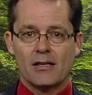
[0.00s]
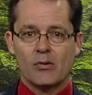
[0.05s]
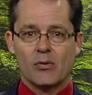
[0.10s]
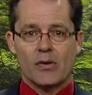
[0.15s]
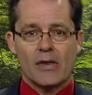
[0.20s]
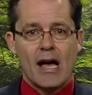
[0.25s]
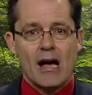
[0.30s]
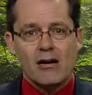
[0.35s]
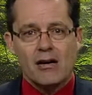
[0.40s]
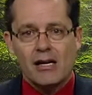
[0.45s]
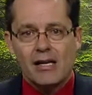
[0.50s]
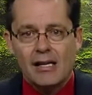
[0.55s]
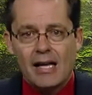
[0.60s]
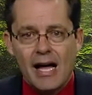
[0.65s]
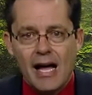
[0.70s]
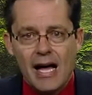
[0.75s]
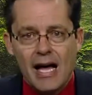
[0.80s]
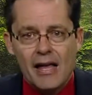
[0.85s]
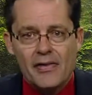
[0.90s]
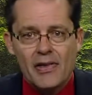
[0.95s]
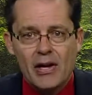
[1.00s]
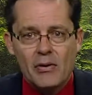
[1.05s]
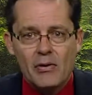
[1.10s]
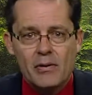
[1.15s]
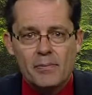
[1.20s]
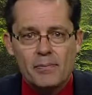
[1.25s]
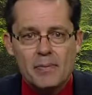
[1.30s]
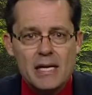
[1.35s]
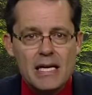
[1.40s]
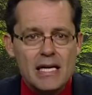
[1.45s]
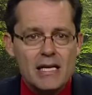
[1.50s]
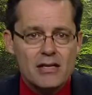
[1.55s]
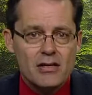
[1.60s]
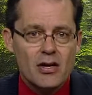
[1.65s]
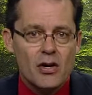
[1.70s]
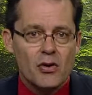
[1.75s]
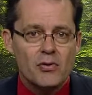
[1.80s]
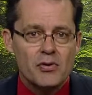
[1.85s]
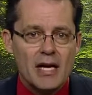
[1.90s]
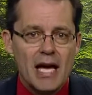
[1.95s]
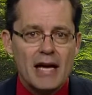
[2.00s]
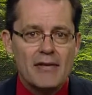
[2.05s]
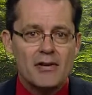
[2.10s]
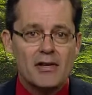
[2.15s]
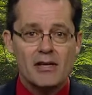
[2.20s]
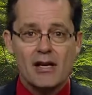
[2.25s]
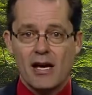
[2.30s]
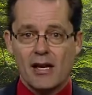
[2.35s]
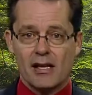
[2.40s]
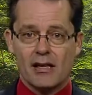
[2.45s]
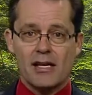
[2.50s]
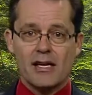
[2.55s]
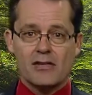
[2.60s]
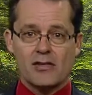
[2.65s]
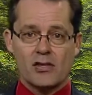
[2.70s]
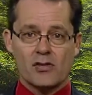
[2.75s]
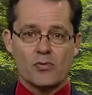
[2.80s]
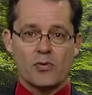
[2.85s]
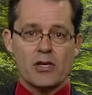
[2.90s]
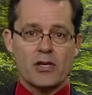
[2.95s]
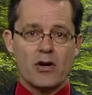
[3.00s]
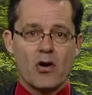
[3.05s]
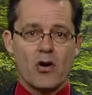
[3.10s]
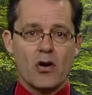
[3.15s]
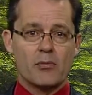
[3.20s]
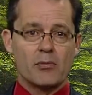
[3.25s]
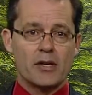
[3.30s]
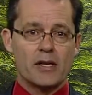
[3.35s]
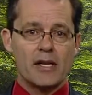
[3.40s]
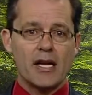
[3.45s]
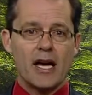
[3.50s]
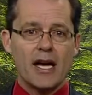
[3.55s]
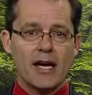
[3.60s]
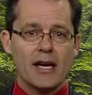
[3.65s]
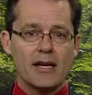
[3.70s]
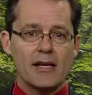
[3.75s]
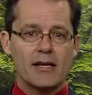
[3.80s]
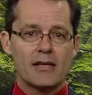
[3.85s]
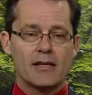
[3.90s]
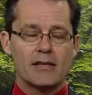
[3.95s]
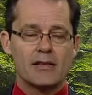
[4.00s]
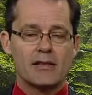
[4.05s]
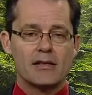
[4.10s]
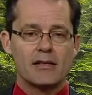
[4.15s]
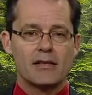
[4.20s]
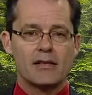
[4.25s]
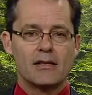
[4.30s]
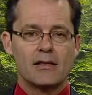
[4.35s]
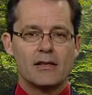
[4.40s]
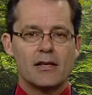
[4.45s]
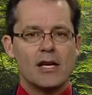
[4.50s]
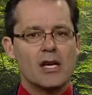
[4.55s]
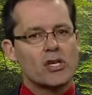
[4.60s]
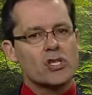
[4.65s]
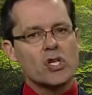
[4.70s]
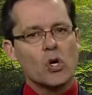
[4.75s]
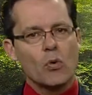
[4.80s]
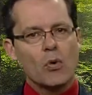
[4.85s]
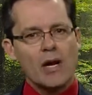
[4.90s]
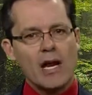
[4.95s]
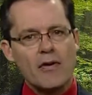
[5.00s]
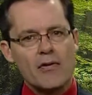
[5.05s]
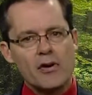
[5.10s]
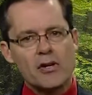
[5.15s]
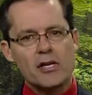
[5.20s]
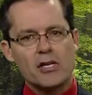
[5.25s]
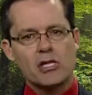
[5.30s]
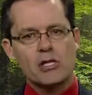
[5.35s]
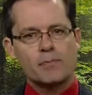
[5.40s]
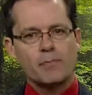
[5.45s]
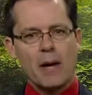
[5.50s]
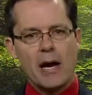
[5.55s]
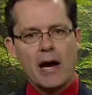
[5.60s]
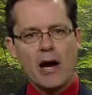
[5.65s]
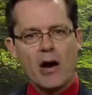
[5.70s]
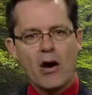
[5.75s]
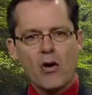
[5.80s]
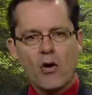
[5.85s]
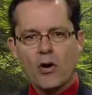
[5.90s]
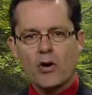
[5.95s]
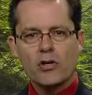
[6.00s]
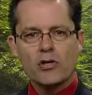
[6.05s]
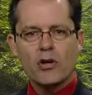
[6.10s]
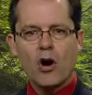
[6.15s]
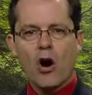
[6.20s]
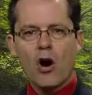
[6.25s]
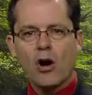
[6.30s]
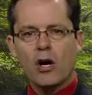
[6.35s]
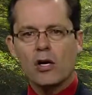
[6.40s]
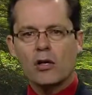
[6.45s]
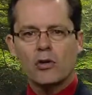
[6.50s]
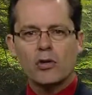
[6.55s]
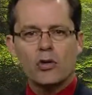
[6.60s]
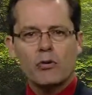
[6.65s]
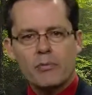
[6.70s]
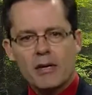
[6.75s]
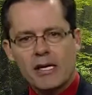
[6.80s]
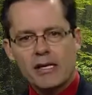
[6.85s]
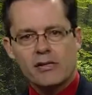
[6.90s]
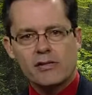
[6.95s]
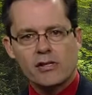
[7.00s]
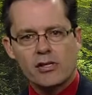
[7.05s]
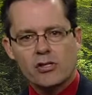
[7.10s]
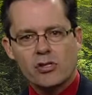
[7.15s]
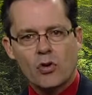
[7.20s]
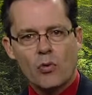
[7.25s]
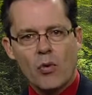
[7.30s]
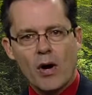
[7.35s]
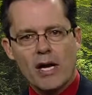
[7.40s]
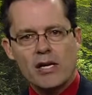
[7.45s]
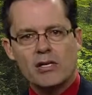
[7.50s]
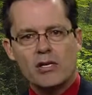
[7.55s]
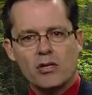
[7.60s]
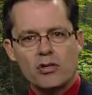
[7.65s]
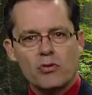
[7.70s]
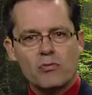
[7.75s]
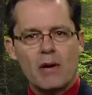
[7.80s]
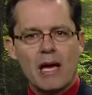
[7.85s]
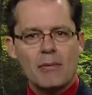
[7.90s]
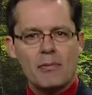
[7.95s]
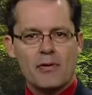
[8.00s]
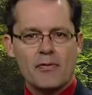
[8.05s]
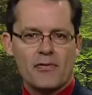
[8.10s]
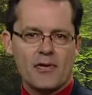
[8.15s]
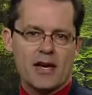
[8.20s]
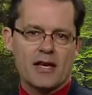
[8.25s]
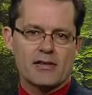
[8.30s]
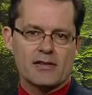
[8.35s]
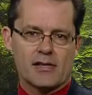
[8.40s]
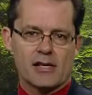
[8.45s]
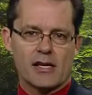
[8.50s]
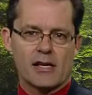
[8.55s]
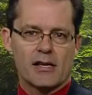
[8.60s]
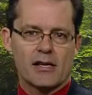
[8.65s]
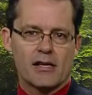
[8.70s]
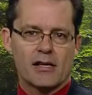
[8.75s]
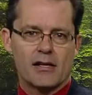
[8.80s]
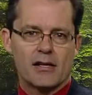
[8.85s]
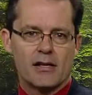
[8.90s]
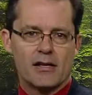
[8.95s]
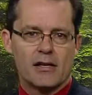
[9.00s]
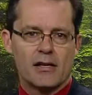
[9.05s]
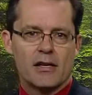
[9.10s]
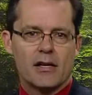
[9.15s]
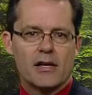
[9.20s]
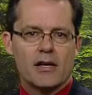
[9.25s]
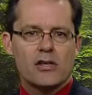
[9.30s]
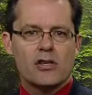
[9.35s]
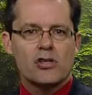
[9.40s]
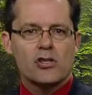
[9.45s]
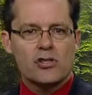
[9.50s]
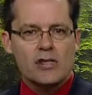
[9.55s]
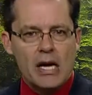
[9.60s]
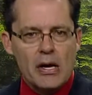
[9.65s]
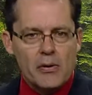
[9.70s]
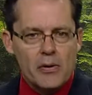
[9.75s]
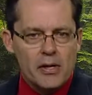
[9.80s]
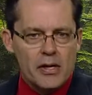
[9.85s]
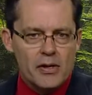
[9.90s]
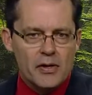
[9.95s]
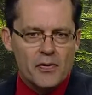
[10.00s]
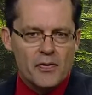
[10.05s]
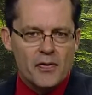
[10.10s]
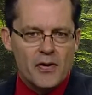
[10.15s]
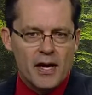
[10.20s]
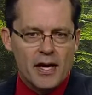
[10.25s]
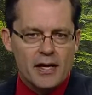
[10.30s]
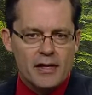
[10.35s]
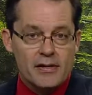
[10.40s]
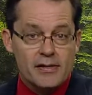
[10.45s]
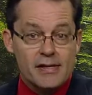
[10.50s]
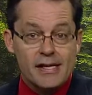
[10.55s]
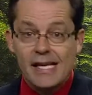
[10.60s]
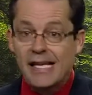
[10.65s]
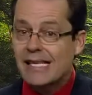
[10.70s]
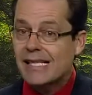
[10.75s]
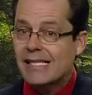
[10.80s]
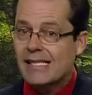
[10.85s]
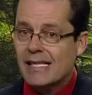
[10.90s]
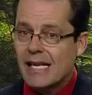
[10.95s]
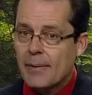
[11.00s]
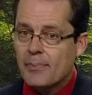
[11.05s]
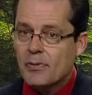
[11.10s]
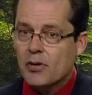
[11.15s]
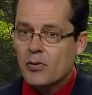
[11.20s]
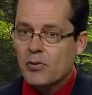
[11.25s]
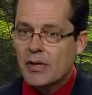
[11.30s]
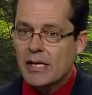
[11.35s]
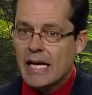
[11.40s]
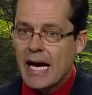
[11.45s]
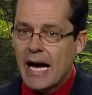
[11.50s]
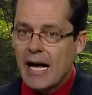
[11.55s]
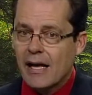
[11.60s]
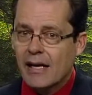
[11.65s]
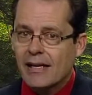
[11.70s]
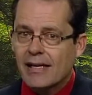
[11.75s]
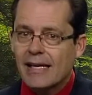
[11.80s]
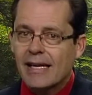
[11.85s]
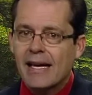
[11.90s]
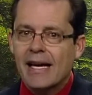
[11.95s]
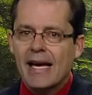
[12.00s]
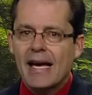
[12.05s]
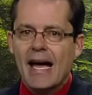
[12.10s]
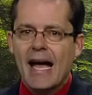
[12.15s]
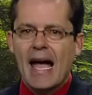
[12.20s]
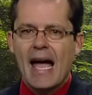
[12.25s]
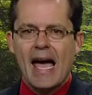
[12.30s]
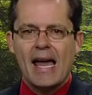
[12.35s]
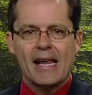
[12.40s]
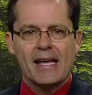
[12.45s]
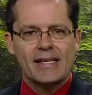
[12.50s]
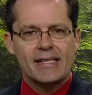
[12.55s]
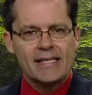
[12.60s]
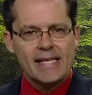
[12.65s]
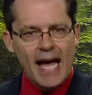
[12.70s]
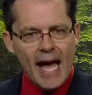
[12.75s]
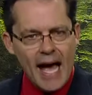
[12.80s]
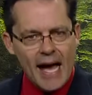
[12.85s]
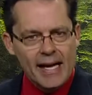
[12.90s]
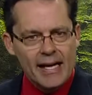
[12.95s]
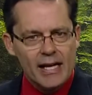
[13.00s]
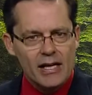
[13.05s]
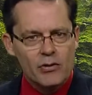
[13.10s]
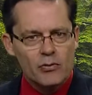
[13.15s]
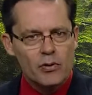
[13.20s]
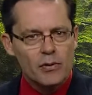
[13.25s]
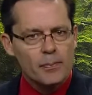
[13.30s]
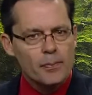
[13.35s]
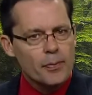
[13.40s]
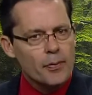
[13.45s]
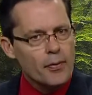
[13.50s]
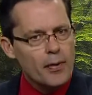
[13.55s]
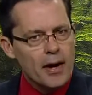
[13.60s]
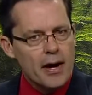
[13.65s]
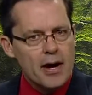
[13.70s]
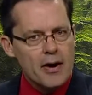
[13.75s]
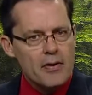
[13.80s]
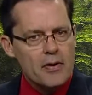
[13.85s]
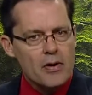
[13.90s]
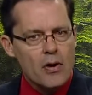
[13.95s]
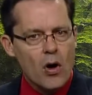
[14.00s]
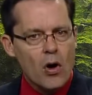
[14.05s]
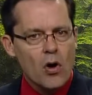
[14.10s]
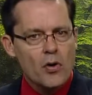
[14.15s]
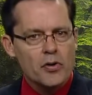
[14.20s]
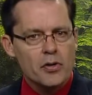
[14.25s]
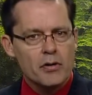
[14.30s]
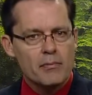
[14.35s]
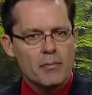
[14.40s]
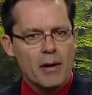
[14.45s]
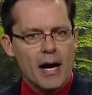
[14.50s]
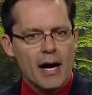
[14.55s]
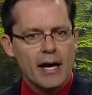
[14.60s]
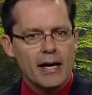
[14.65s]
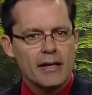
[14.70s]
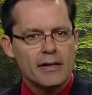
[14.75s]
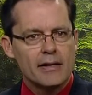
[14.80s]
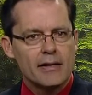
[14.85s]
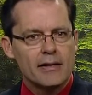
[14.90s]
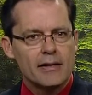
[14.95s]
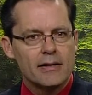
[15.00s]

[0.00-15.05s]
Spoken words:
Without Goliath, there would be no David, not at least as we know him today. So whatever despair or dark looming situation you may be facing, stare it in the face, accept the reality, and attack it with prayer and all your might.